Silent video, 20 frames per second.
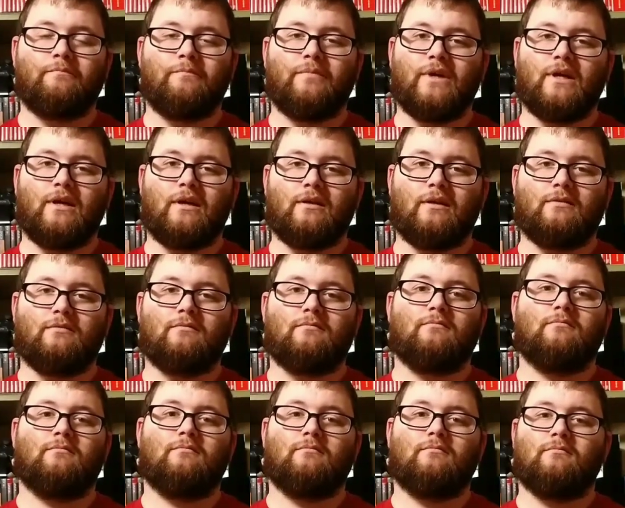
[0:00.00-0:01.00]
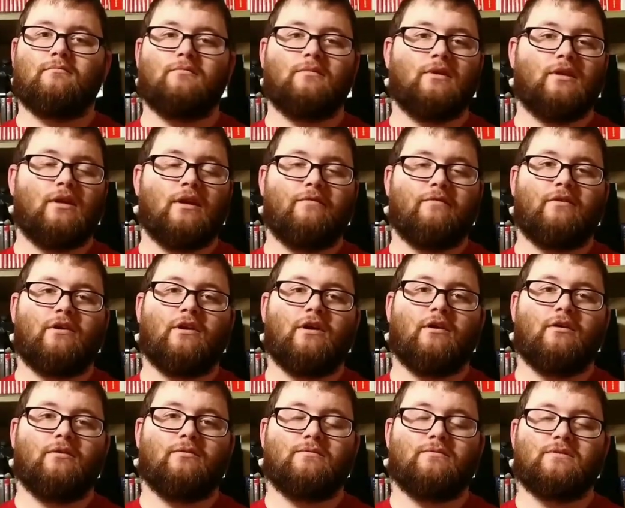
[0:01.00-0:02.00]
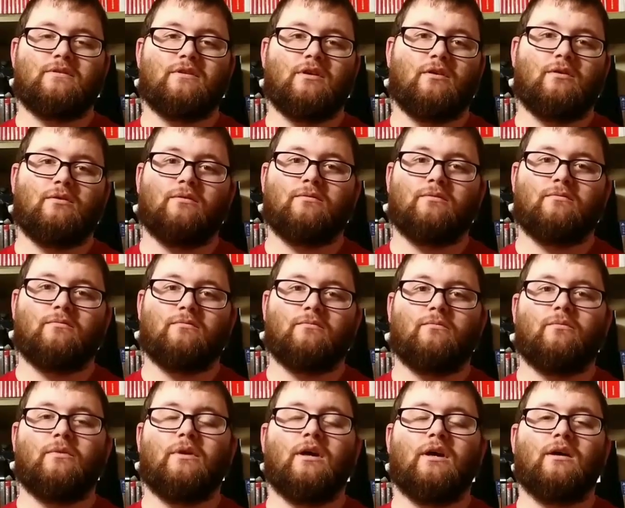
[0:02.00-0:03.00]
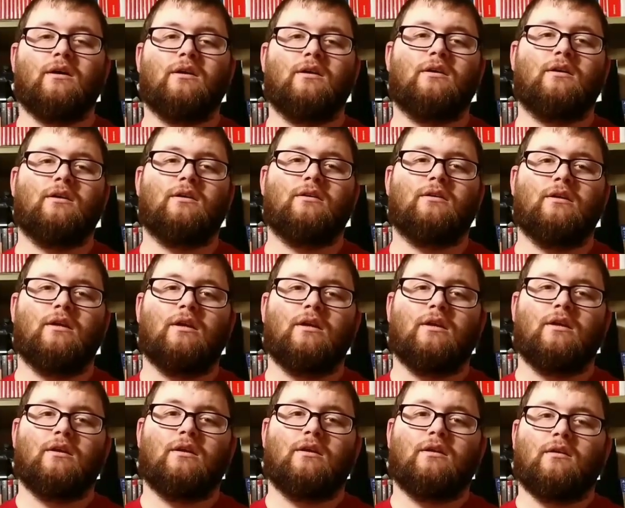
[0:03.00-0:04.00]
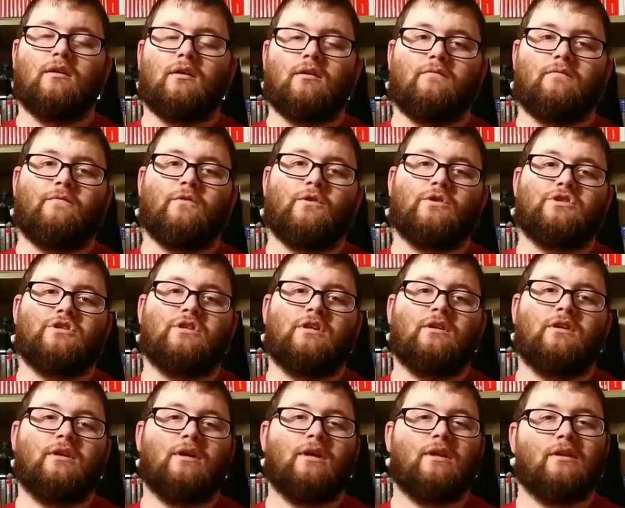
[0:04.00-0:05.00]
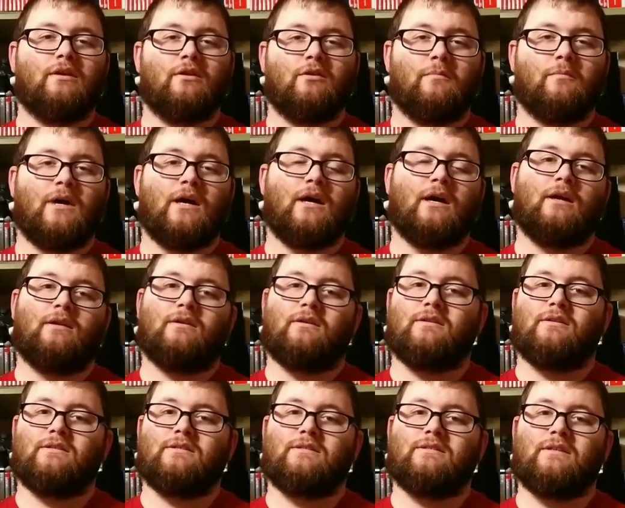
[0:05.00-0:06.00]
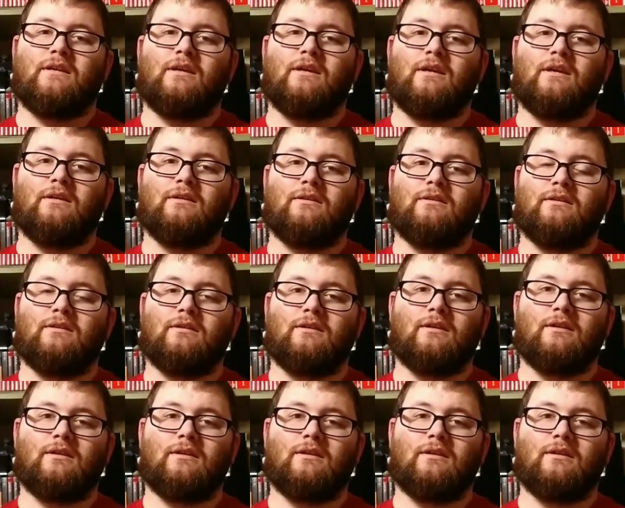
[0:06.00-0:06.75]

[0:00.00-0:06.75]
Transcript: But you never know. So we are unfortunately a little behind on this thing.